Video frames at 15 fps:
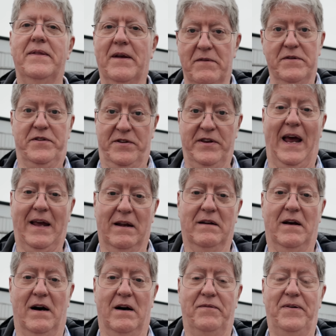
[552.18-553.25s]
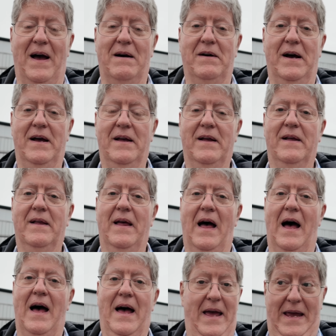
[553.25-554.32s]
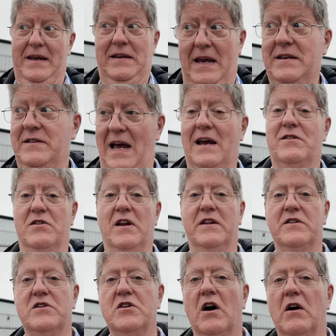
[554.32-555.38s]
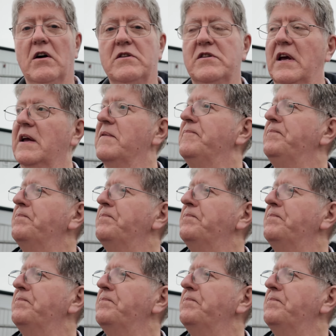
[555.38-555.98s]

The second half hour is actually the charging.